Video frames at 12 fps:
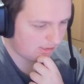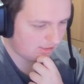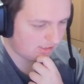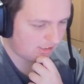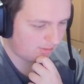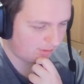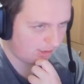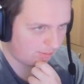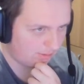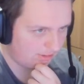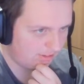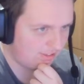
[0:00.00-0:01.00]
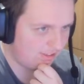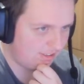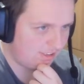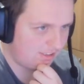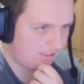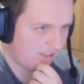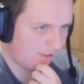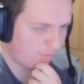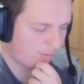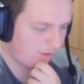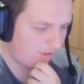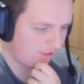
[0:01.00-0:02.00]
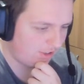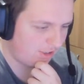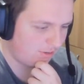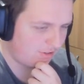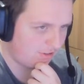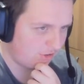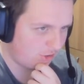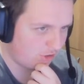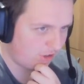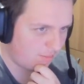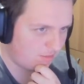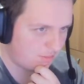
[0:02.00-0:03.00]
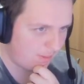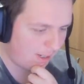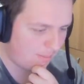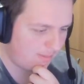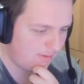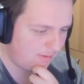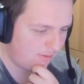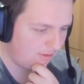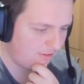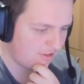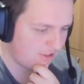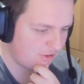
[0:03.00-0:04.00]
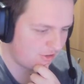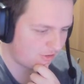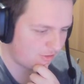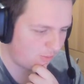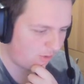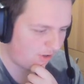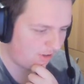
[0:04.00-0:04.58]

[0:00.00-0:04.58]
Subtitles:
Oh no. Have we got the new to the stream spam, or is it just one?